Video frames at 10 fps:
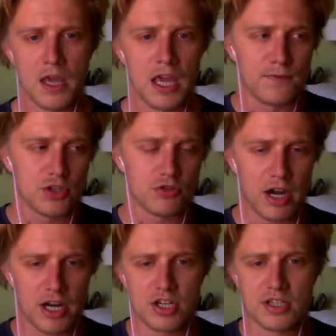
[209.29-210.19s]
If a
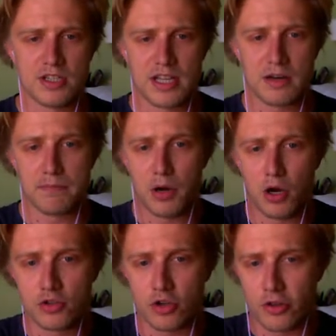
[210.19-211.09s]
strategy is instead
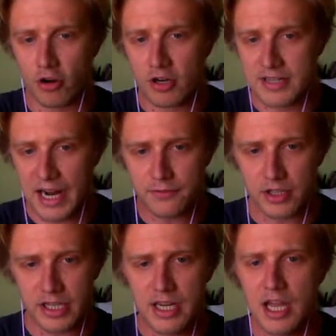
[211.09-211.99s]
imposed authoritatively,